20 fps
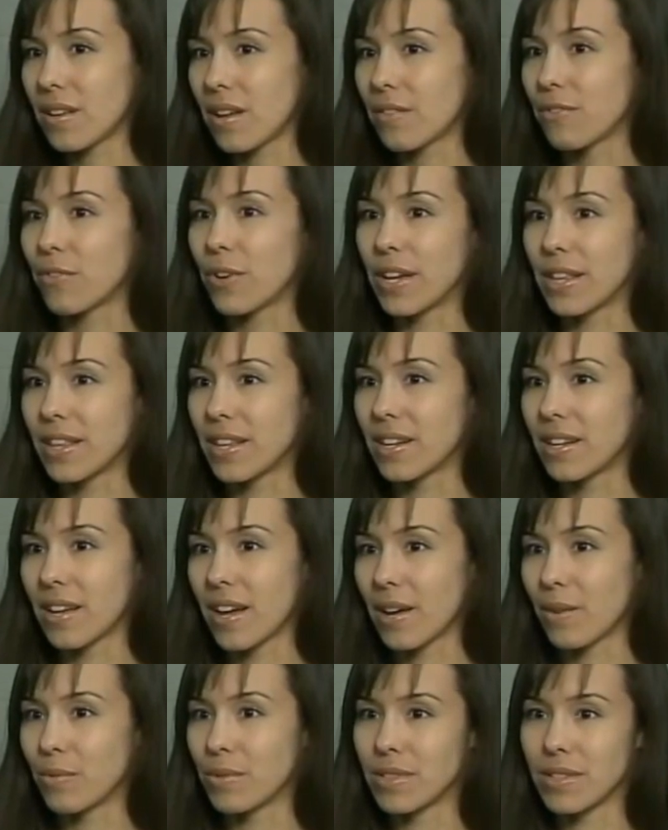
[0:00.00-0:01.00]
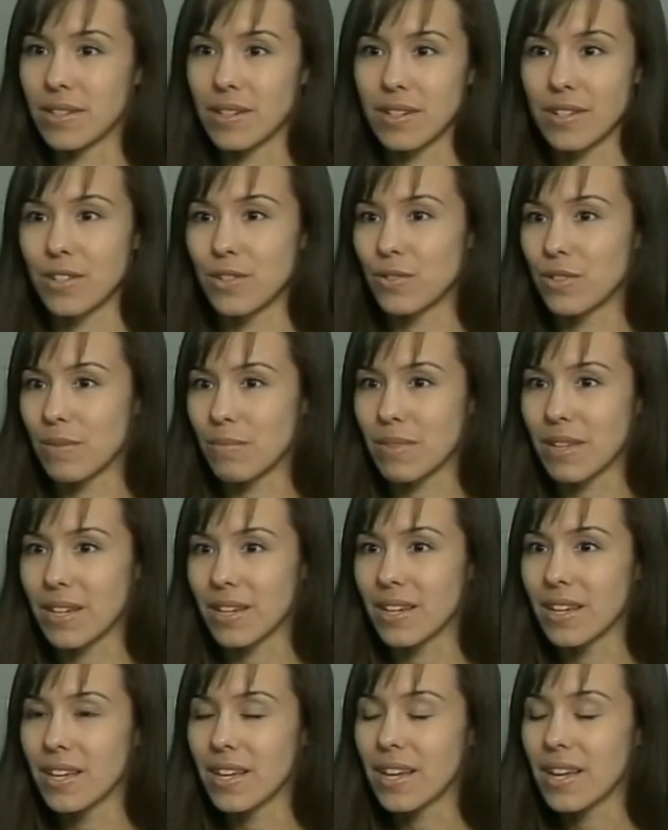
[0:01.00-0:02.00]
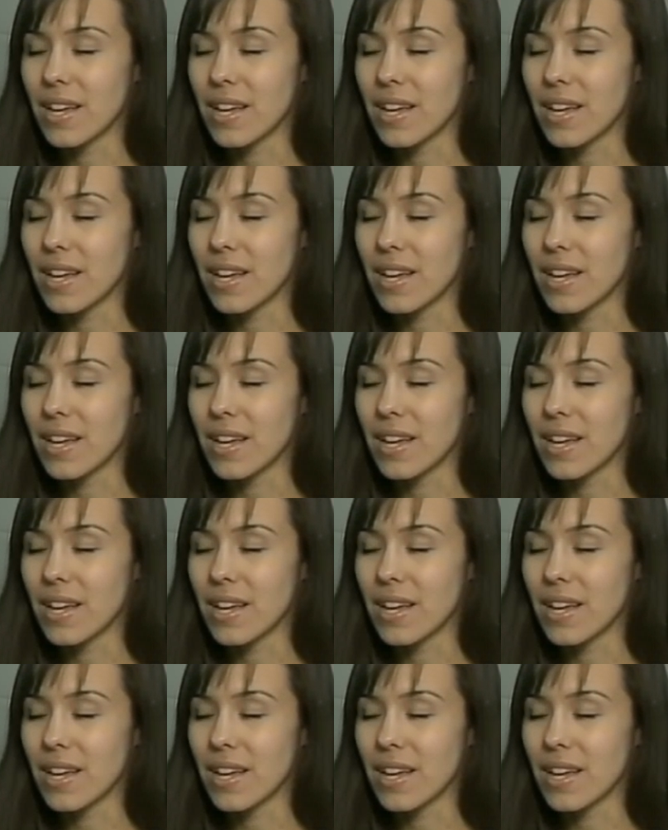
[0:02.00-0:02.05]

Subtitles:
afraid that I was going to do something.